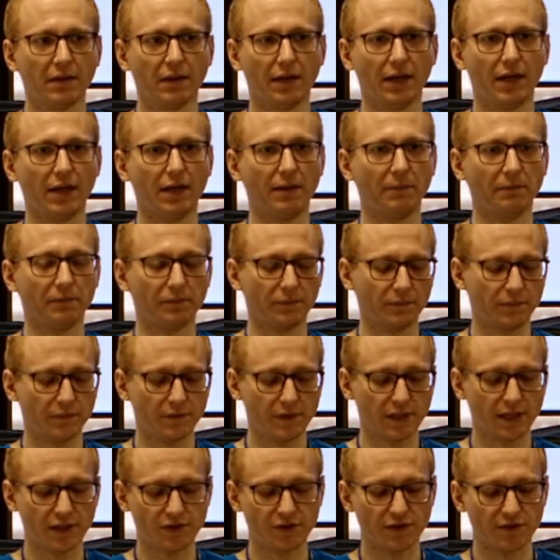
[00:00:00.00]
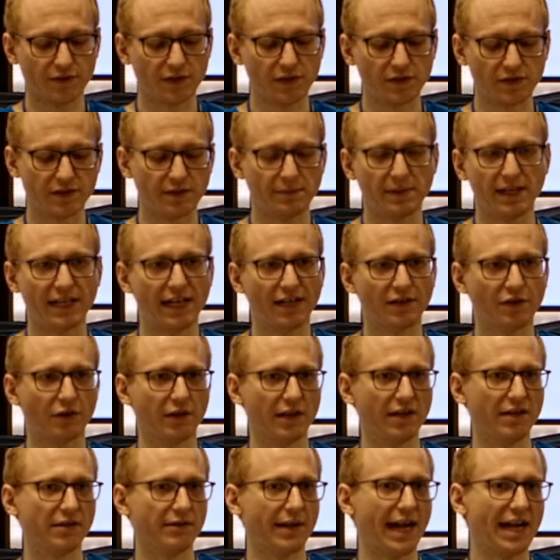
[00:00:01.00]
Um, you can just use them and they
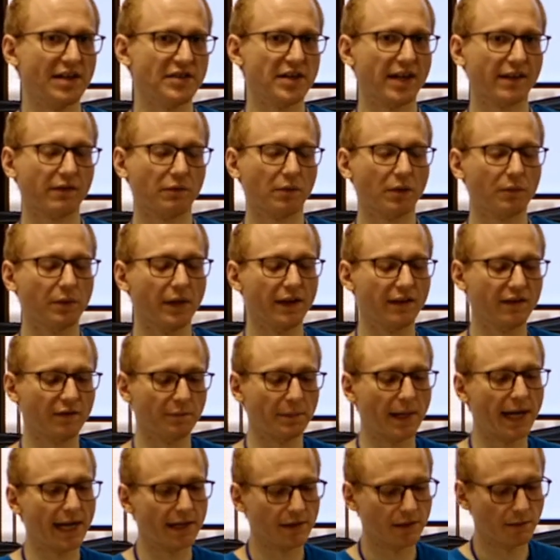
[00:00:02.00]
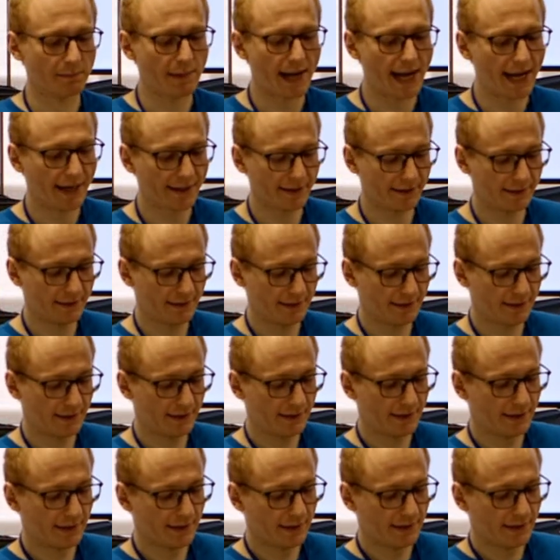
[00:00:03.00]
turn into AJAX requests behind your back.
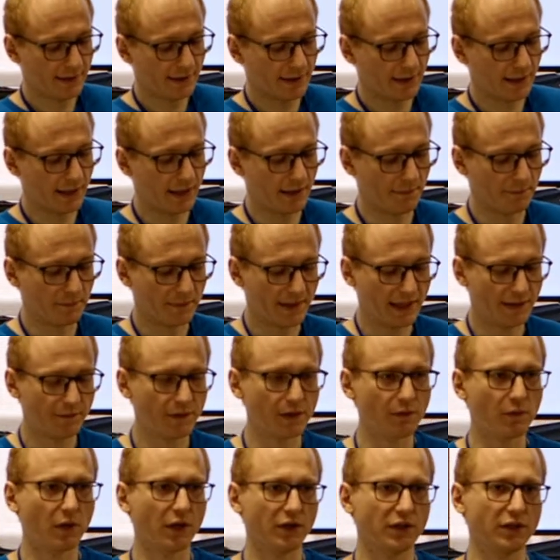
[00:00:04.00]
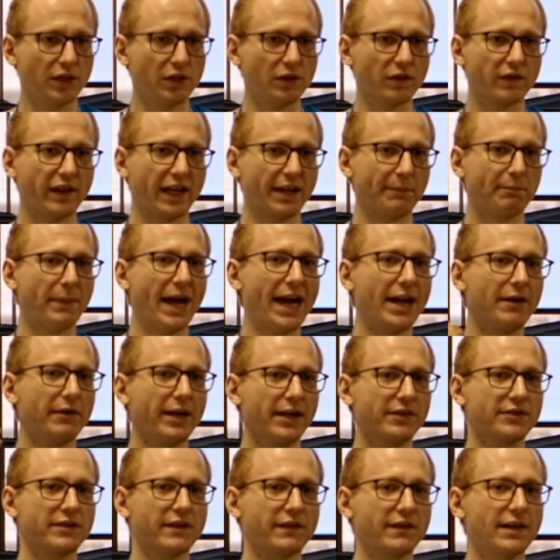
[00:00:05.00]
Um, if you want to use like
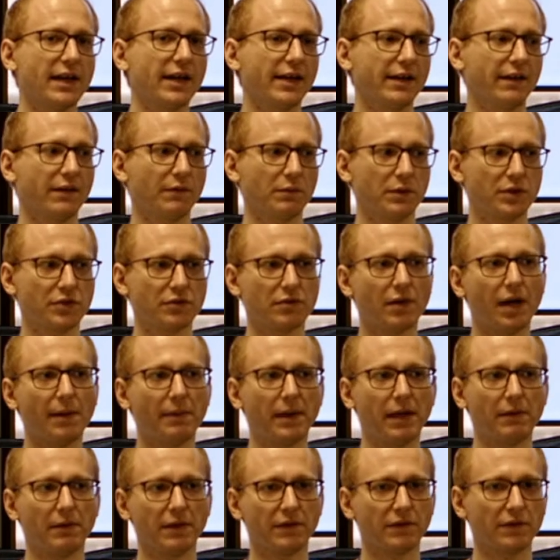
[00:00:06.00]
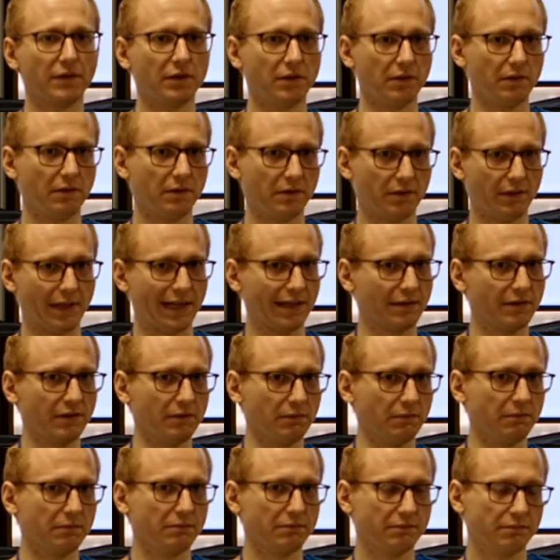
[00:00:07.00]
bidirectional sockets, which Dropal wants to do to like
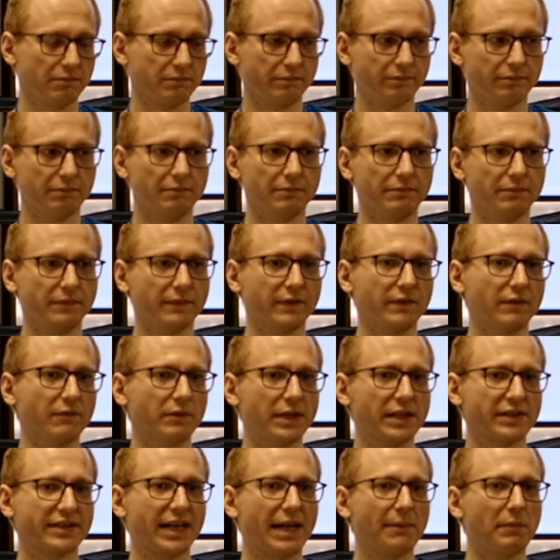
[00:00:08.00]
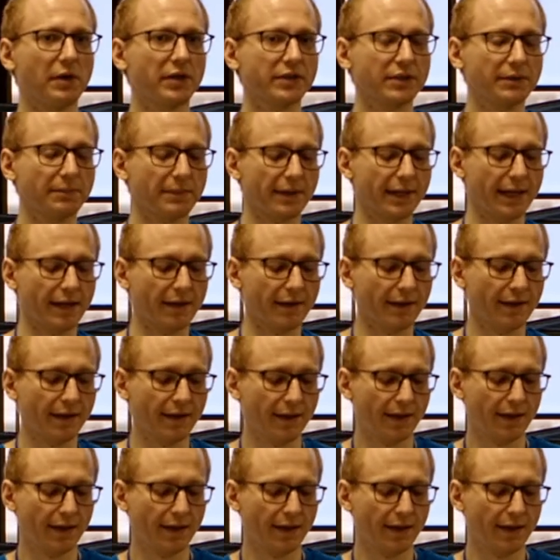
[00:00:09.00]
do real-time multiplayer,